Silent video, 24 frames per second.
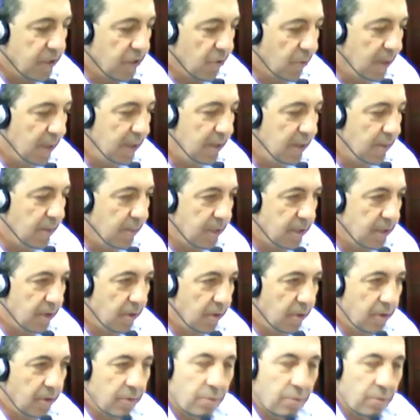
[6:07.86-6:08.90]
to read the
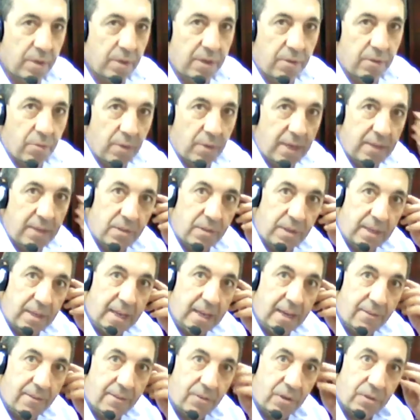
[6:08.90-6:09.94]
material, read the
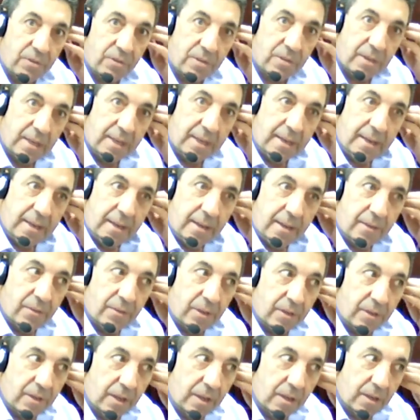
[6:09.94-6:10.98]
evidence
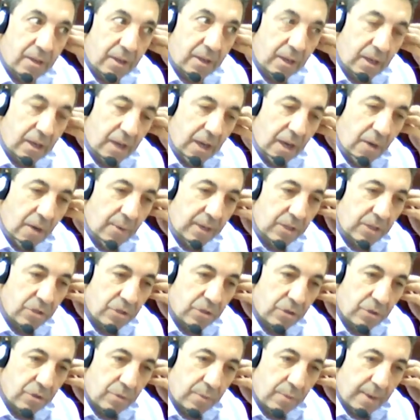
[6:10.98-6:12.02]
that they're going
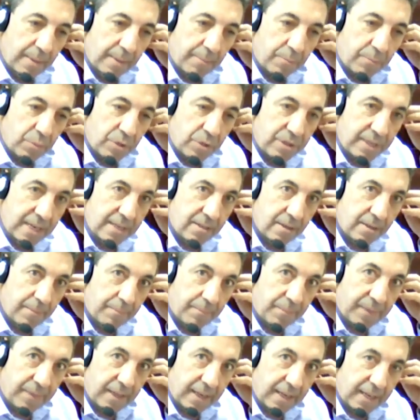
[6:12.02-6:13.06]
to present
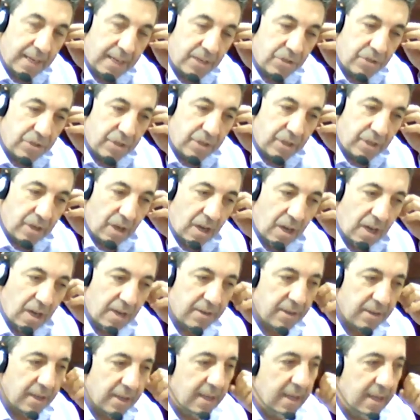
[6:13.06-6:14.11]
against your
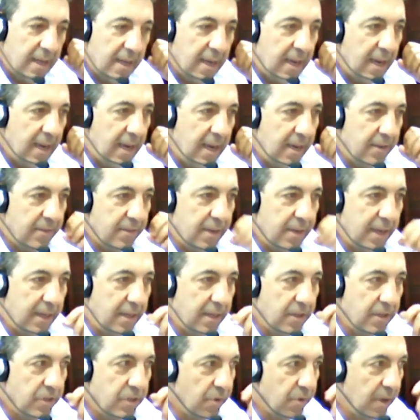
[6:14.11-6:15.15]
client, and take
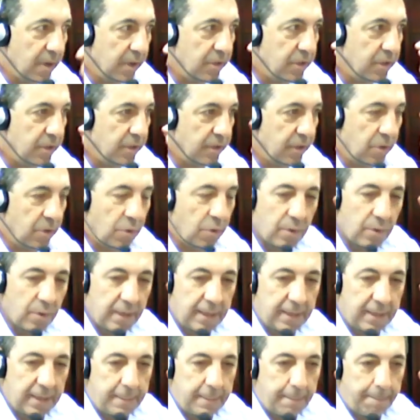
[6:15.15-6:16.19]
instructions
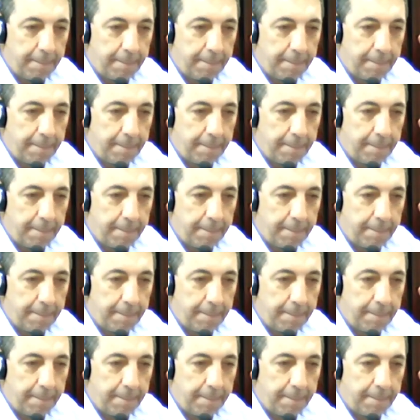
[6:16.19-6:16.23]
accordingly.